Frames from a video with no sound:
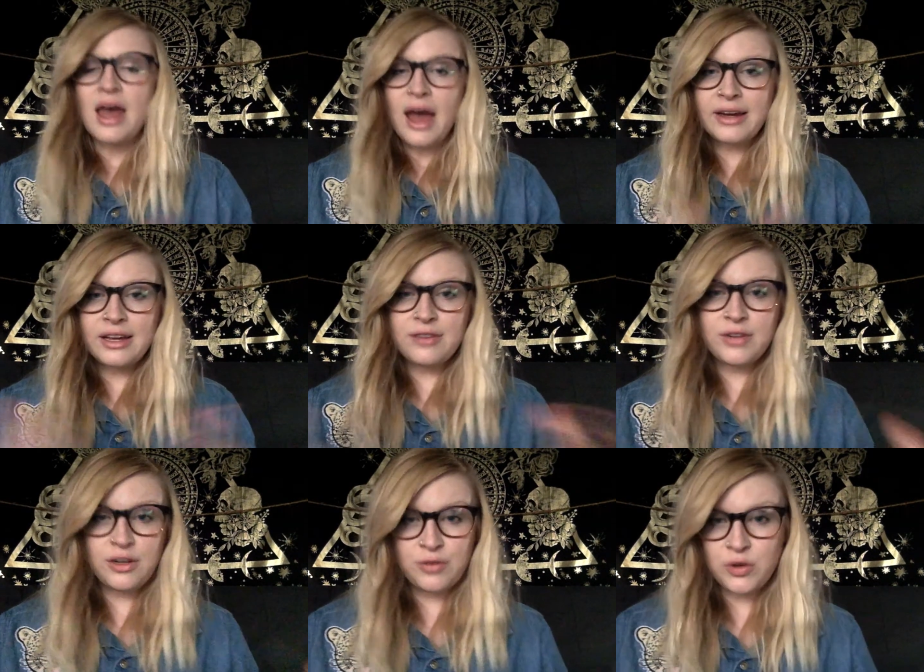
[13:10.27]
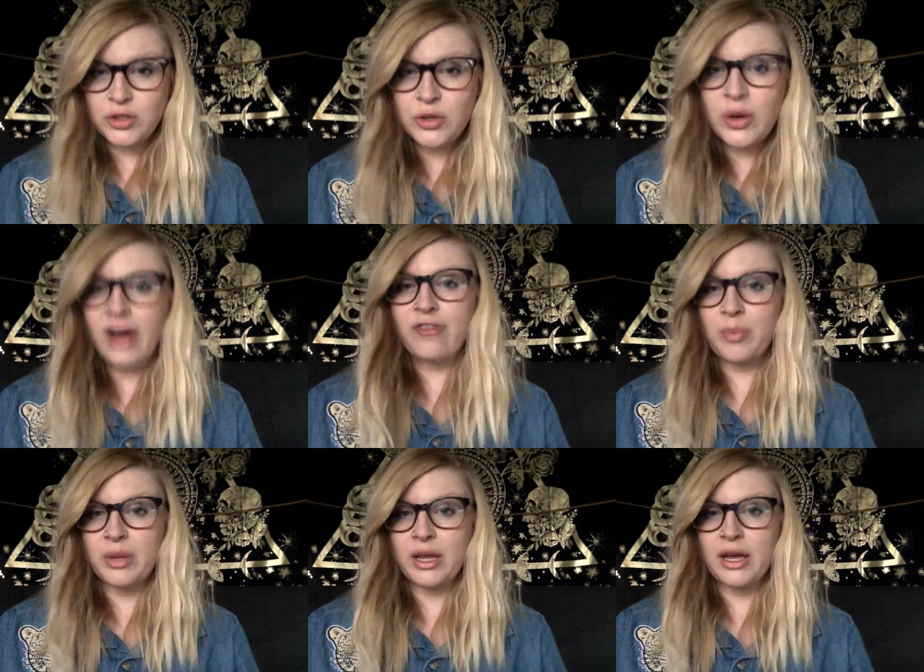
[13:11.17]
And even if you do have a
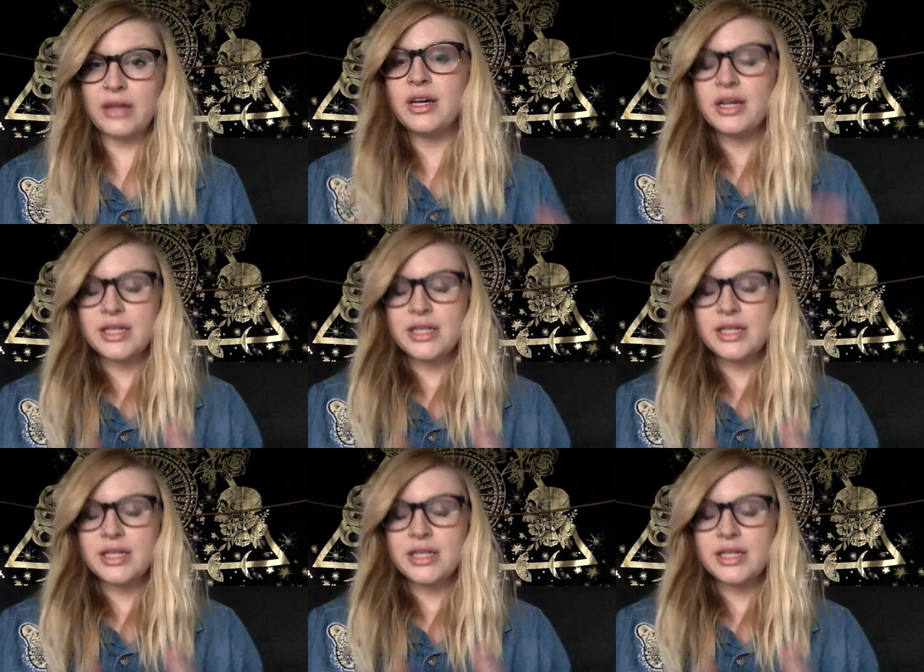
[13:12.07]
plan,